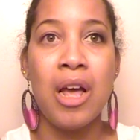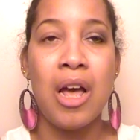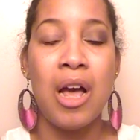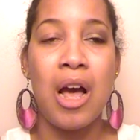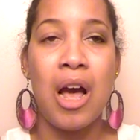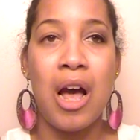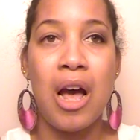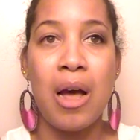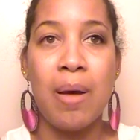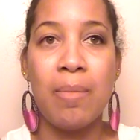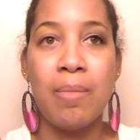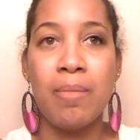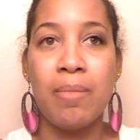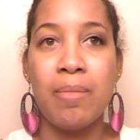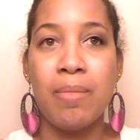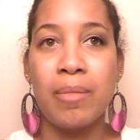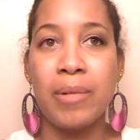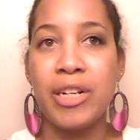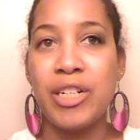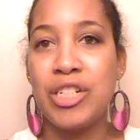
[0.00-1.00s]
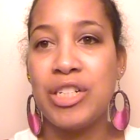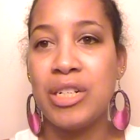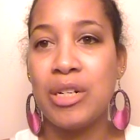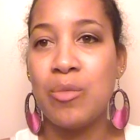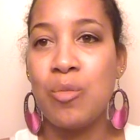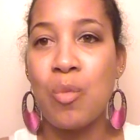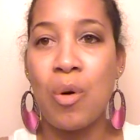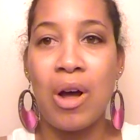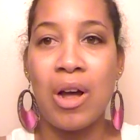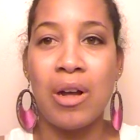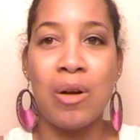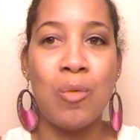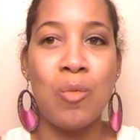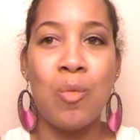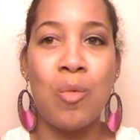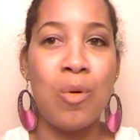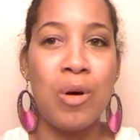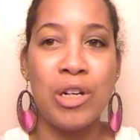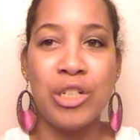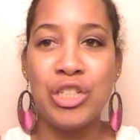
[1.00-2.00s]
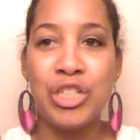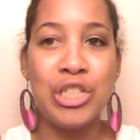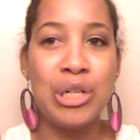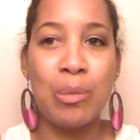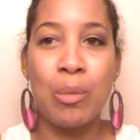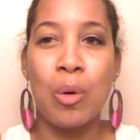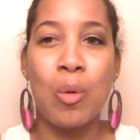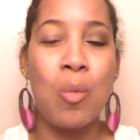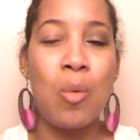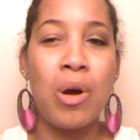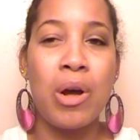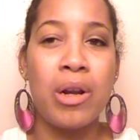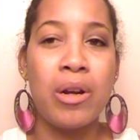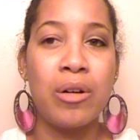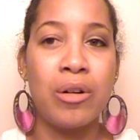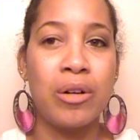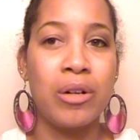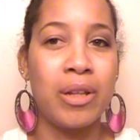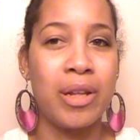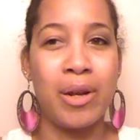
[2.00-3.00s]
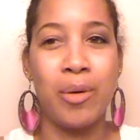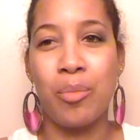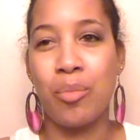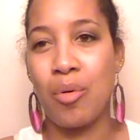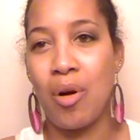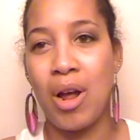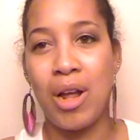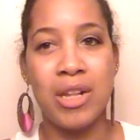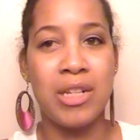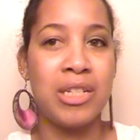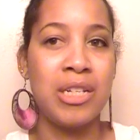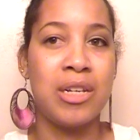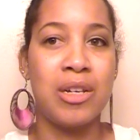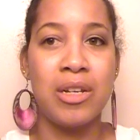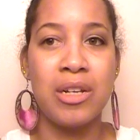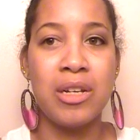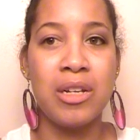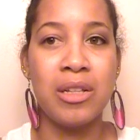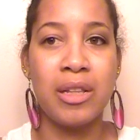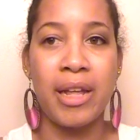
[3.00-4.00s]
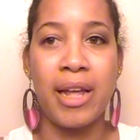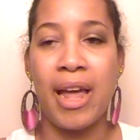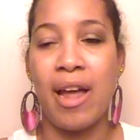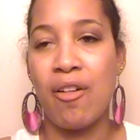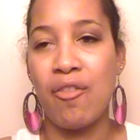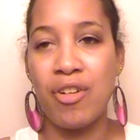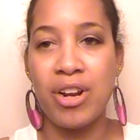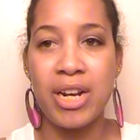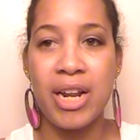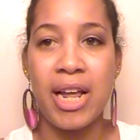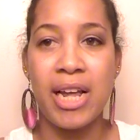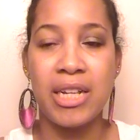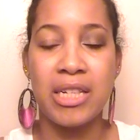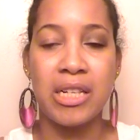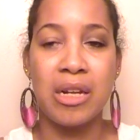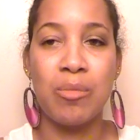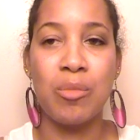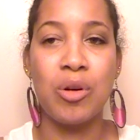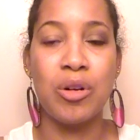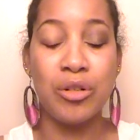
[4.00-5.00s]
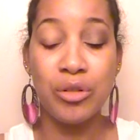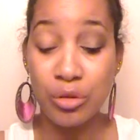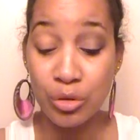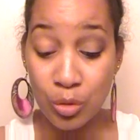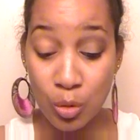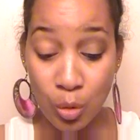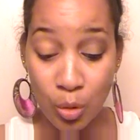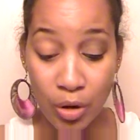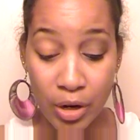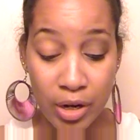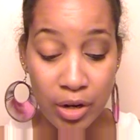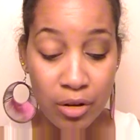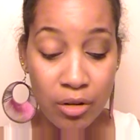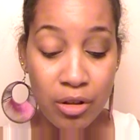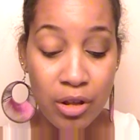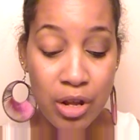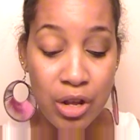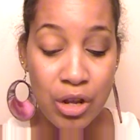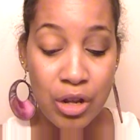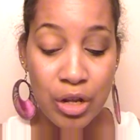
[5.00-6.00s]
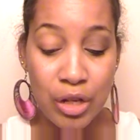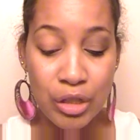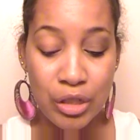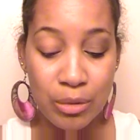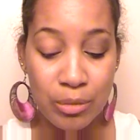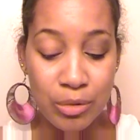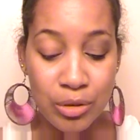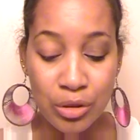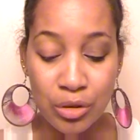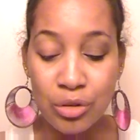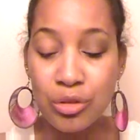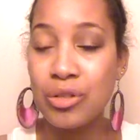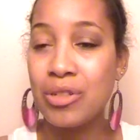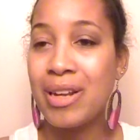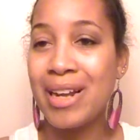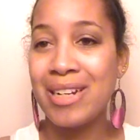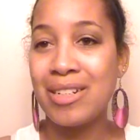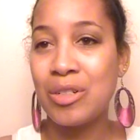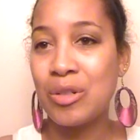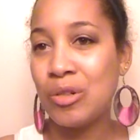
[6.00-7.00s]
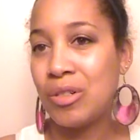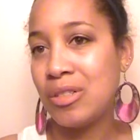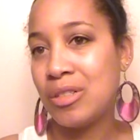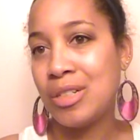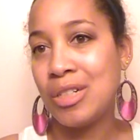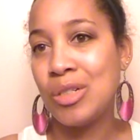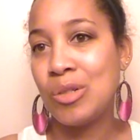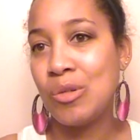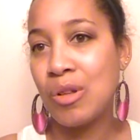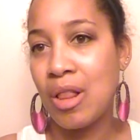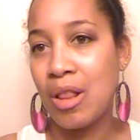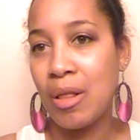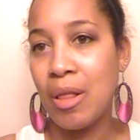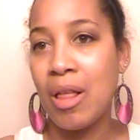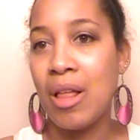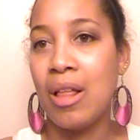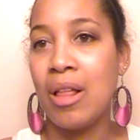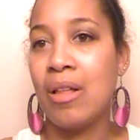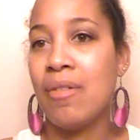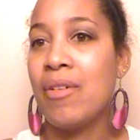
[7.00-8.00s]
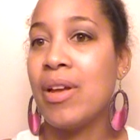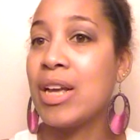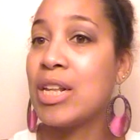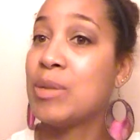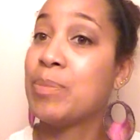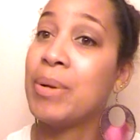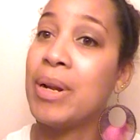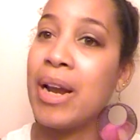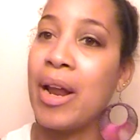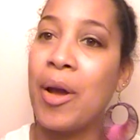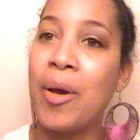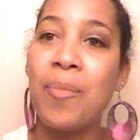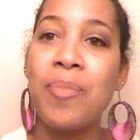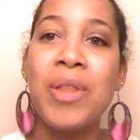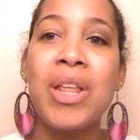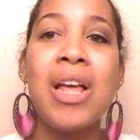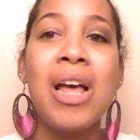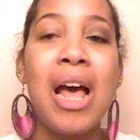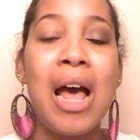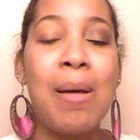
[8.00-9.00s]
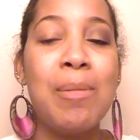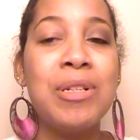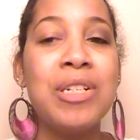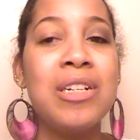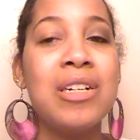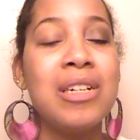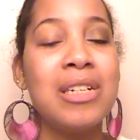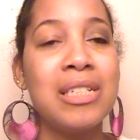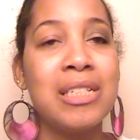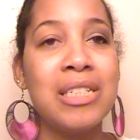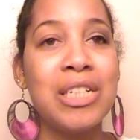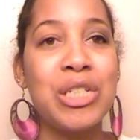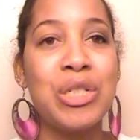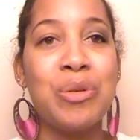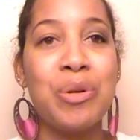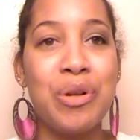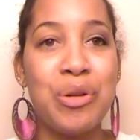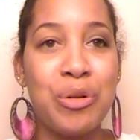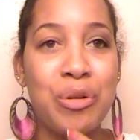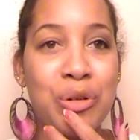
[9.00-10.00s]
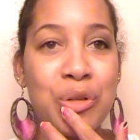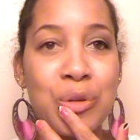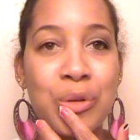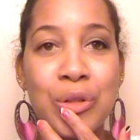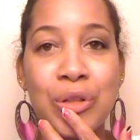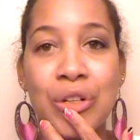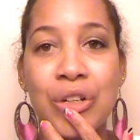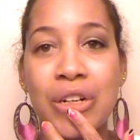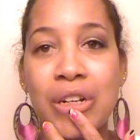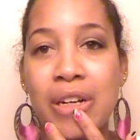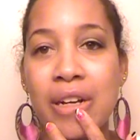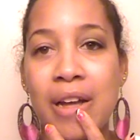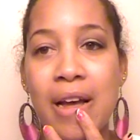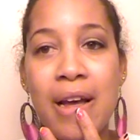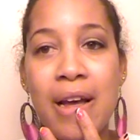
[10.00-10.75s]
I just did a shimmer one or like a bronzy, like everyday summer tutorial. So I'm going to stick to I can spit it out. I'm just going to stick to a neutral look,